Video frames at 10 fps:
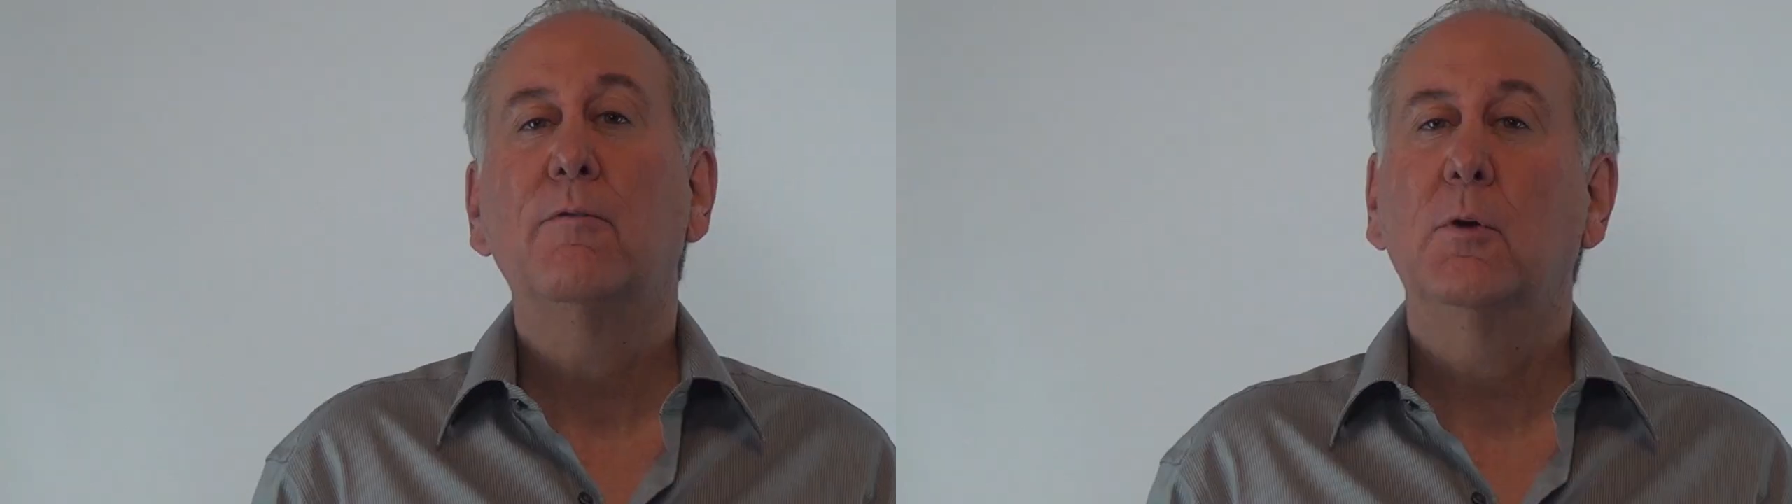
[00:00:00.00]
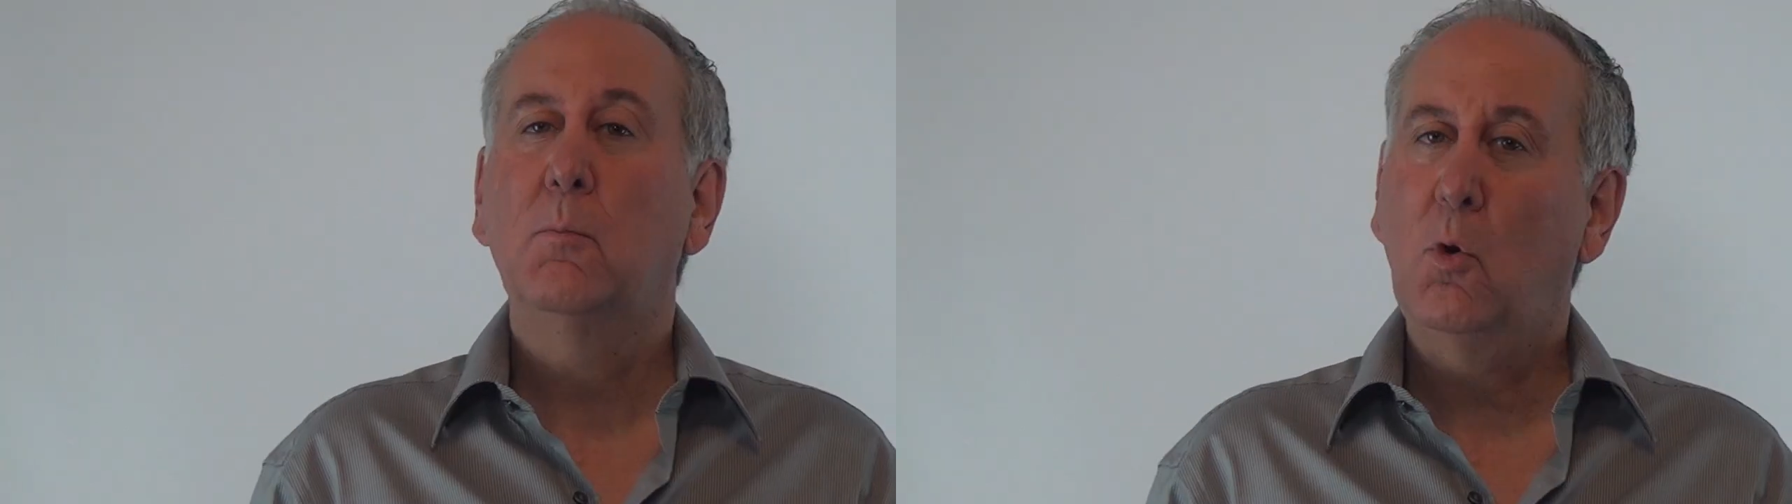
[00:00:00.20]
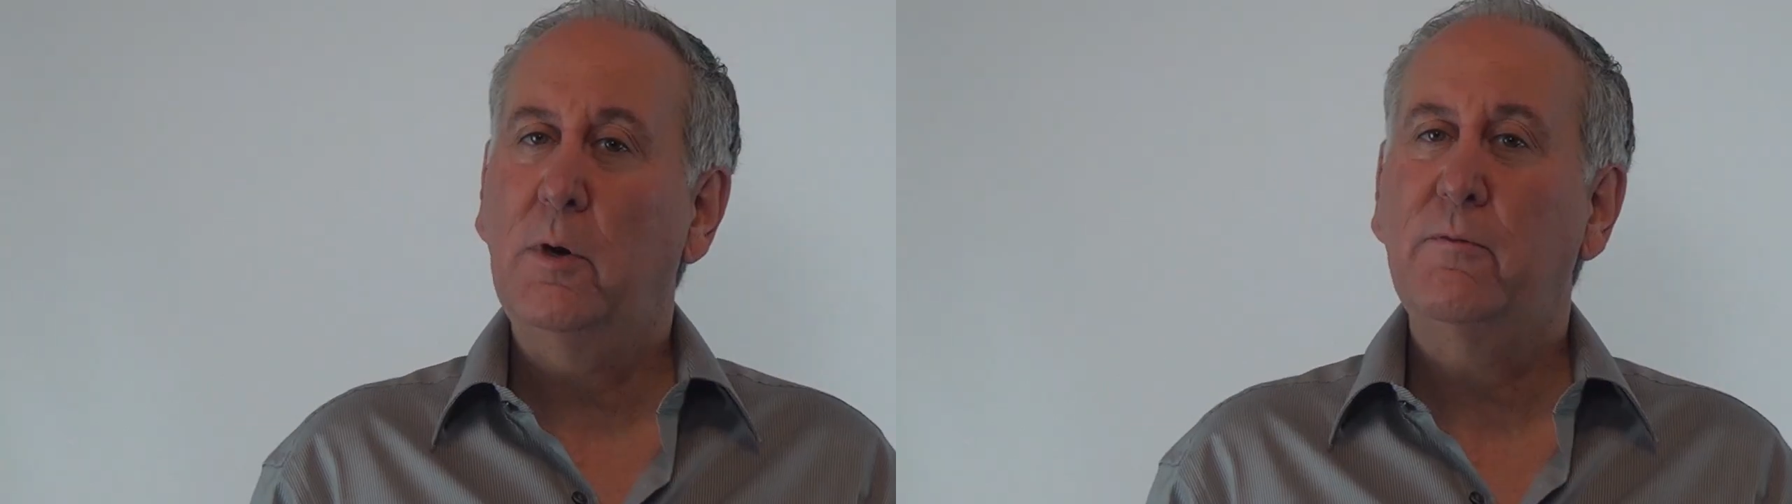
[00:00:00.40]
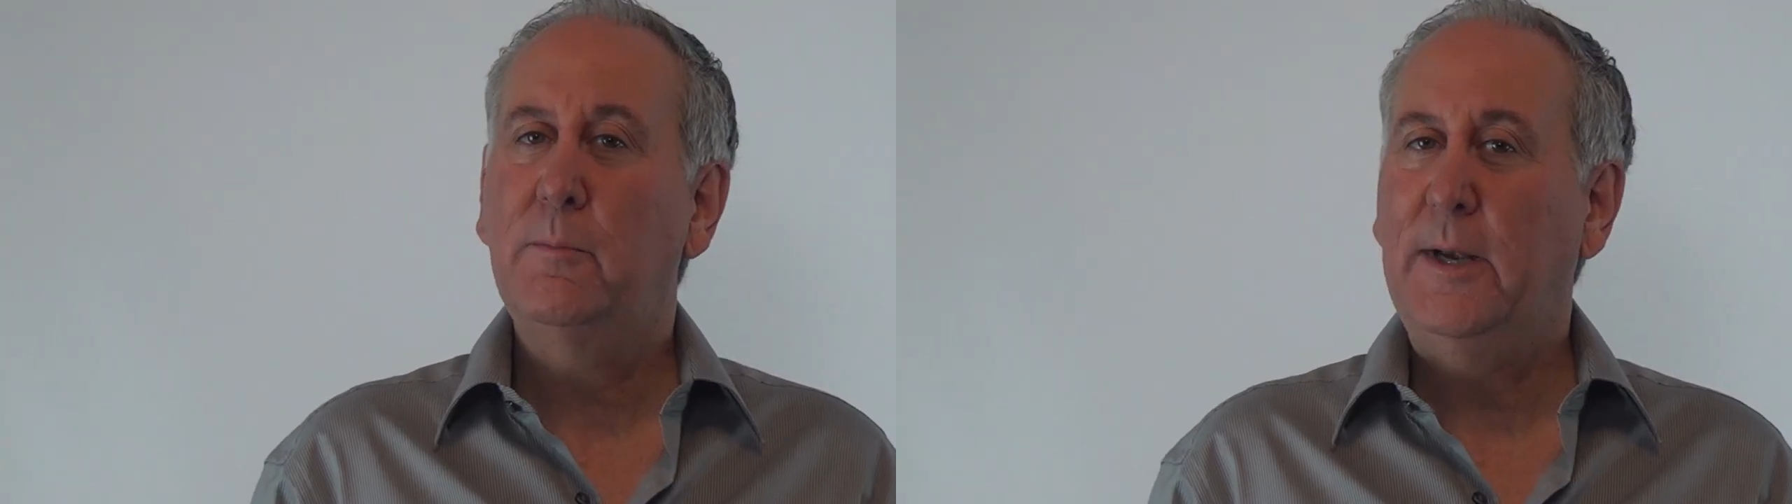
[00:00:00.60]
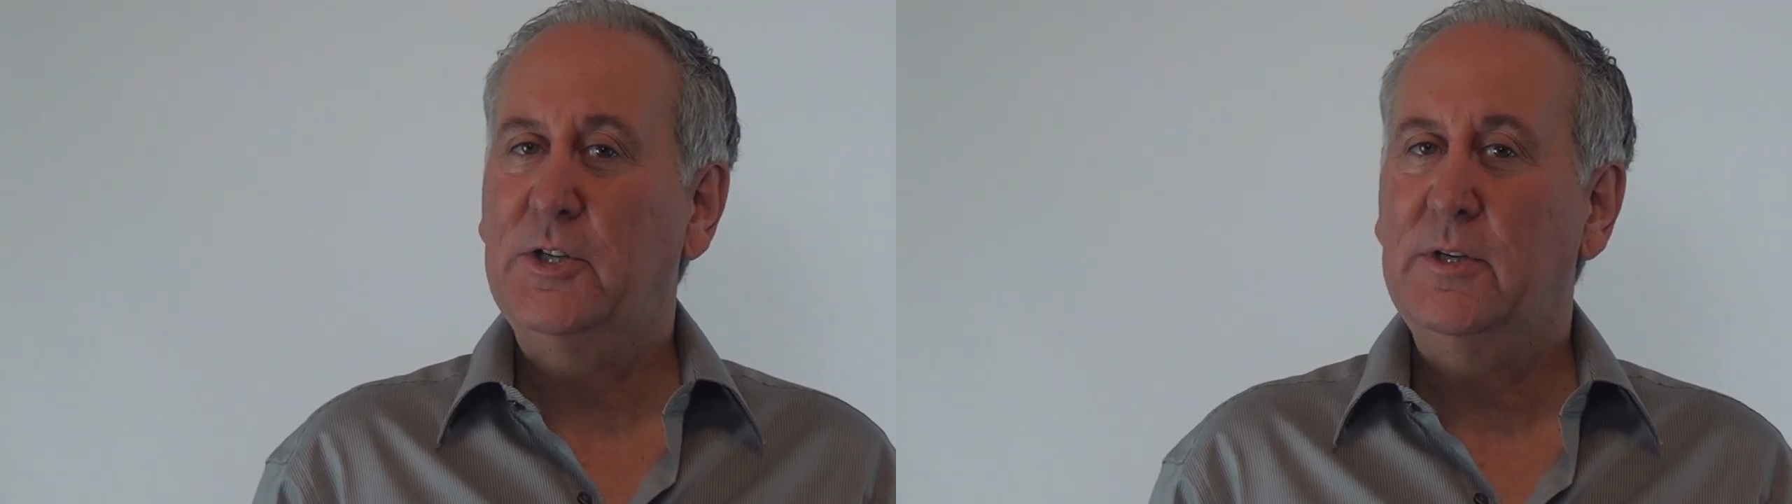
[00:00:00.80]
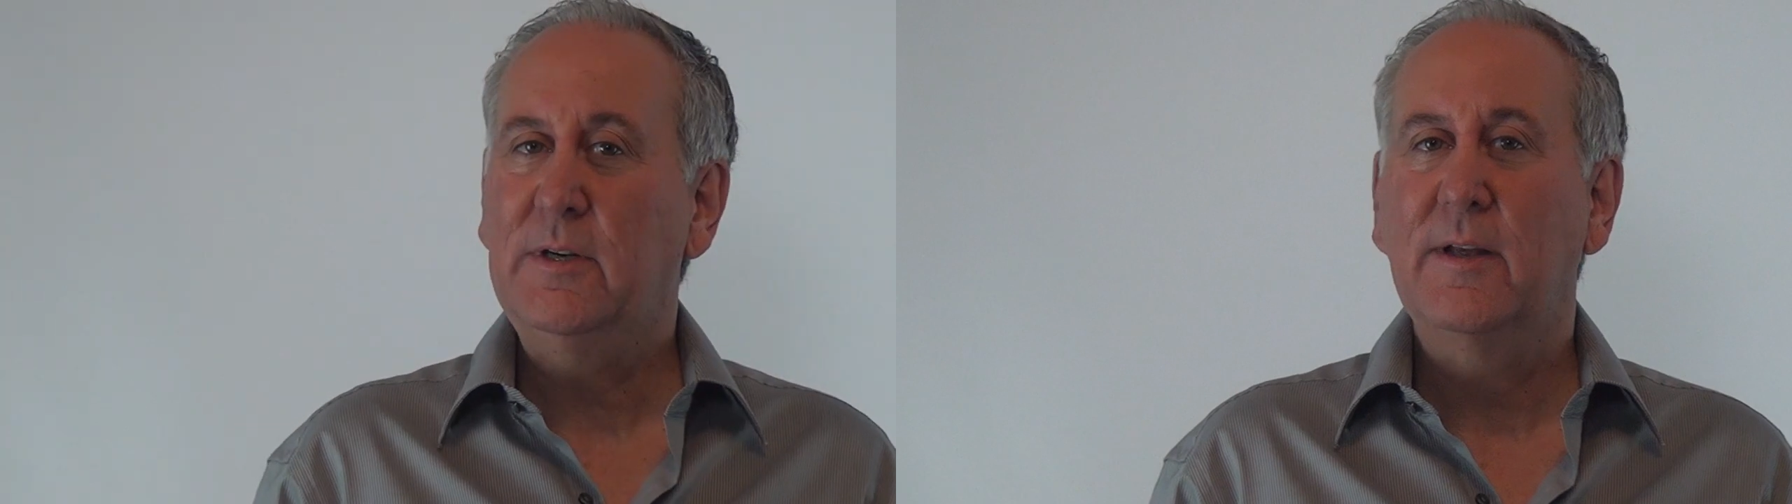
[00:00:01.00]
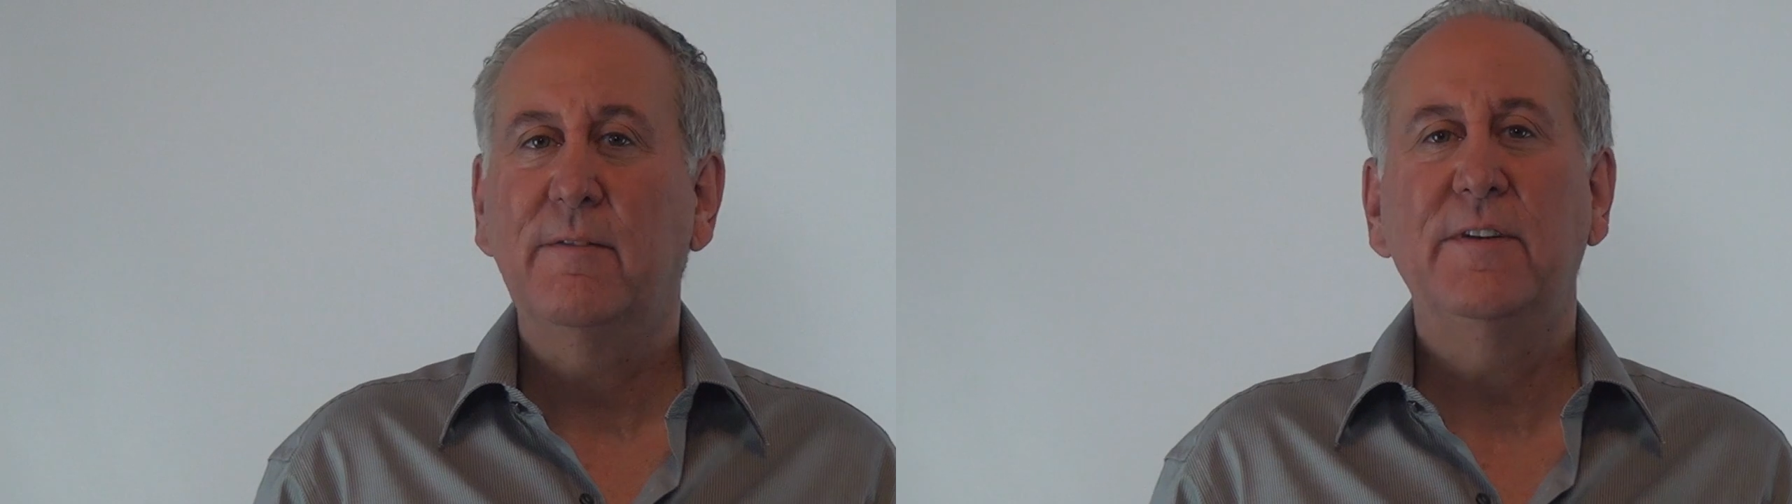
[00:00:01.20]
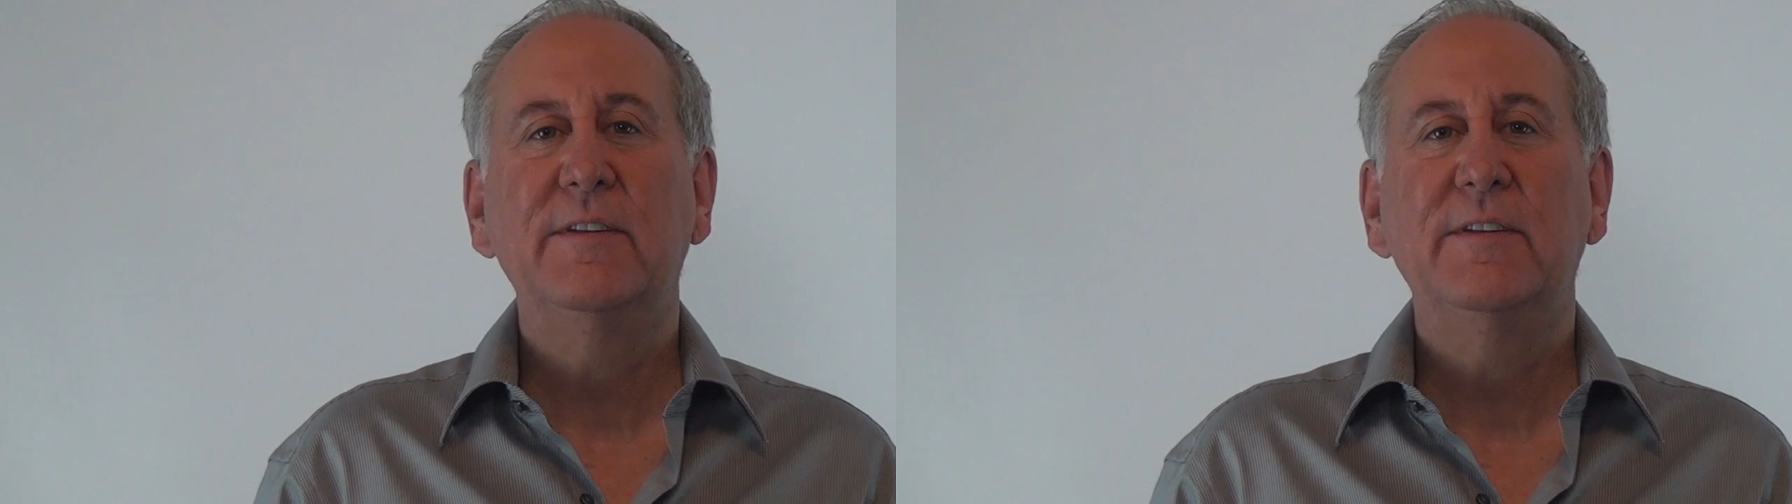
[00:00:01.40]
For more information,